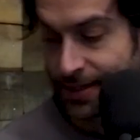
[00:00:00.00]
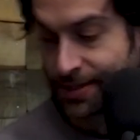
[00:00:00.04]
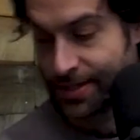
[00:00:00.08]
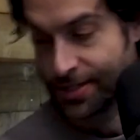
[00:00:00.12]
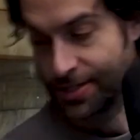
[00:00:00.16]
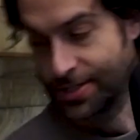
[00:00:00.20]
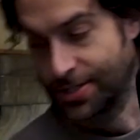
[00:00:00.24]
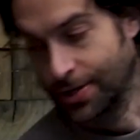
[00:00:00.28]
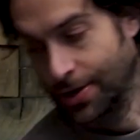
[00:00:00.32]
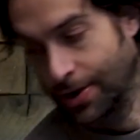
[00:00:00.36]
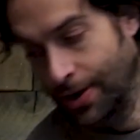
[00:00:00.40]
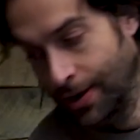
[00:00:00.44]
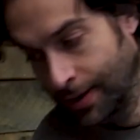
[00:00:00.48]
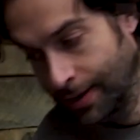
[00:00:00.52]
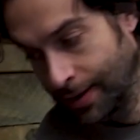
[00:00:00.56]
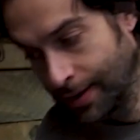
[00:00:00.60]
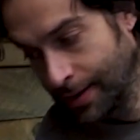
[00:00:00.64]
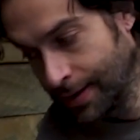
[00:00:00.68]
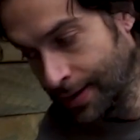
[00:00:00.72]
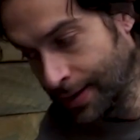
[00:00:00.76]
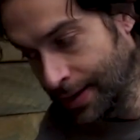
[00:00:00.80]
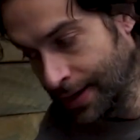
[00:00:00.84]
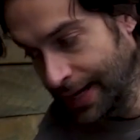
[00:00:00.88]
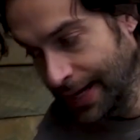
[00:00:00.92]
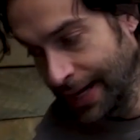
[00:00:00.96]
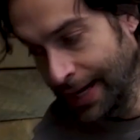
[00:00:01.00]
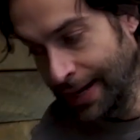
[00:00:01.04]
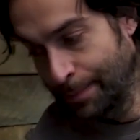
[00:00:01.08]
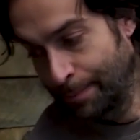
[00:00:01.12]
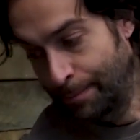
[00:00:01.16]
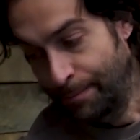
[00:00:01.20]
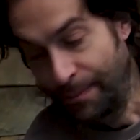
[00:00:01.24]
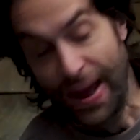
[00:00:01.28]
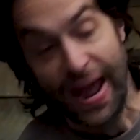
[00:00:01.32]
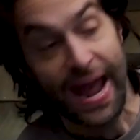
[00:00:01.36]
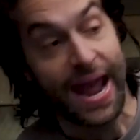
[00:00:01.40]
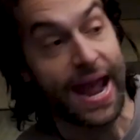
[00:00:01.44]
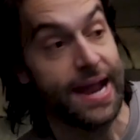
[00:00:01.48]
is a song.
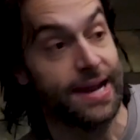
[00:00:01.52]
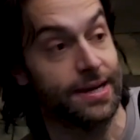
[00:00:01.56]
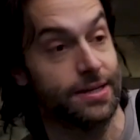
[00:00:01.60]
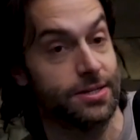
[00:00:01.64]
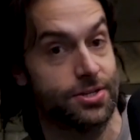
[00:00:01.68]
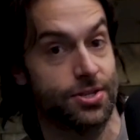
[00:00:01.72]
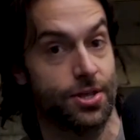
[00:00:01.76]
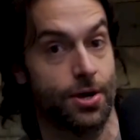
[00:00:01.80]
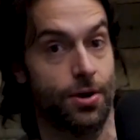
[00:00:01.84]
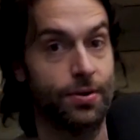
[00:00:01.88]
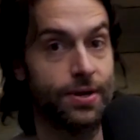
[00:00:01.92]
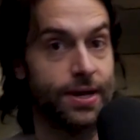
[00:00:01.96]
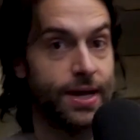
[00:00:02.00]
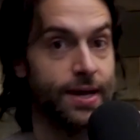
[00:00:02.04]
It bangs though,